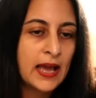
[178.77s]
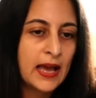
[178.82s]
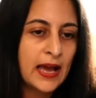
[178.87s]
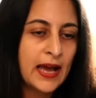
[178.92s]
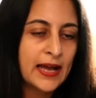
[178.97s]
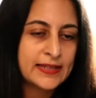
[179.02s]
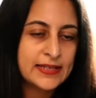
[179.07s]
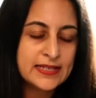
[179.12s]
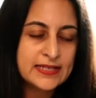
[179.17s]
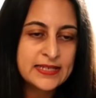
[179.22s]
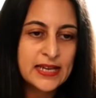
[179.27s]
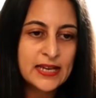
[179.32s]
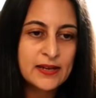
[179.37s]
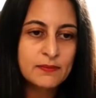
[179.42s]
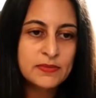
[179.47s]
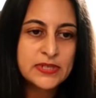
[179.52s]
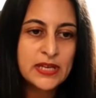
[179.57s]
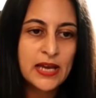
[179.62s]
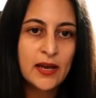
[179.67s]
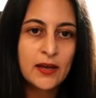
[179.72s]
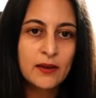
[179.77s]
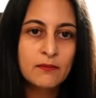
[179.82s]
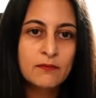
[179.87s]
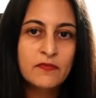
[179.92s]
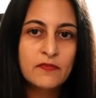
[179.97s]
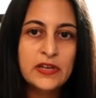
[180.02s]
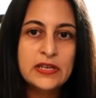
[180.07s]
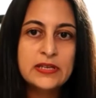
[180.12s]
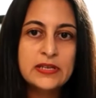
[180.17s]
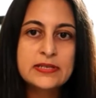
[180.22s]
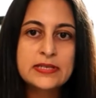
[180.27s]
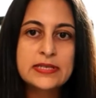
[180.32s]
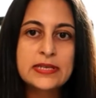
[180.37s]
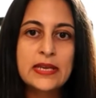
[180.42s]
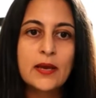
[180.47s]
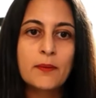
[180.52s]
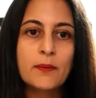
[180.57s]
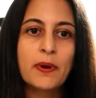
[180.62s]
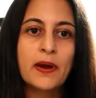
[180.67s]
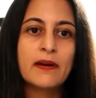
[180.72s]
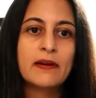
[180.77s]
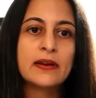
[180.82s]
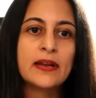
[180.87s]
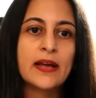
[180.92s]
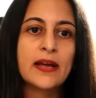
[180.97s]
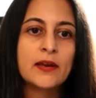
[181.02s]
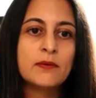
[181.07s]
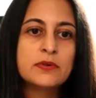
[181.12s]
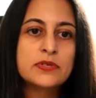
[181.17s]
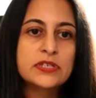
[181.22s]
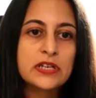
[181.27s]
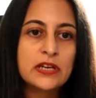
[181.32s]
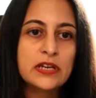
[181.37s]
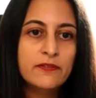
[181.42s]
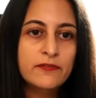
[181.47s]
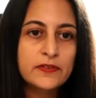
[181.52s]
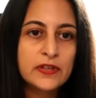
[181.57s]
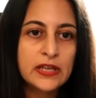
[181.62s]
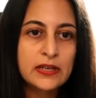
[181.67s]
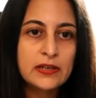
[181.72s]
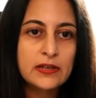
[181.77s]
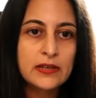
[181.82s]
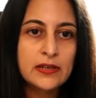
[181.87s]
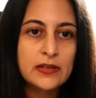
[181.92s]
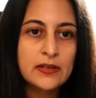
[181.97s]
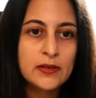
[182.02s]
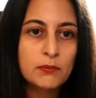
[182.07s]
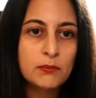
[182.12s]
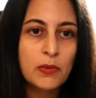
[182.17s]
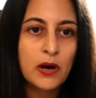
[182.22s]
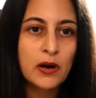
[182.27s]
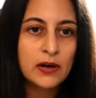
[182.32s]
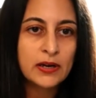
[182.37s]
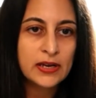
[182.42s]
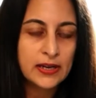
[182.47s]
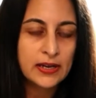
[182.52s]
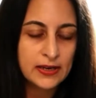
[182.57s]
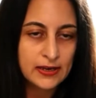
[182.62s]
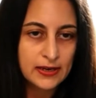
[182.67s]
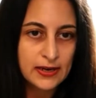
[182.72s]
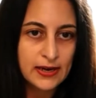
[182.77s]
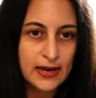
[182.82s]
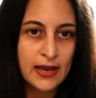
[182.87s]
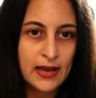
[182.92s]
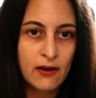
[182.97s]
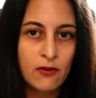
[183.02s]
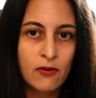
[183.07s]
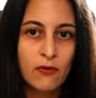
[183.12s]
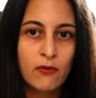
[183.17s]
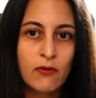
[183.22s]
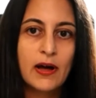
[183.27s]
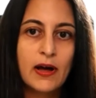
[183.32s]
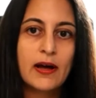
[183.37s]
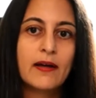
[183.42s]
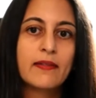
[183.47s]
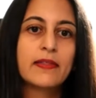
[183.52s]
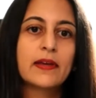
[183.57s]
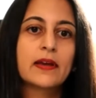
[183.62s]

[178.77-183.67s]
At the same time, we see a paradigm shift in the market. Now the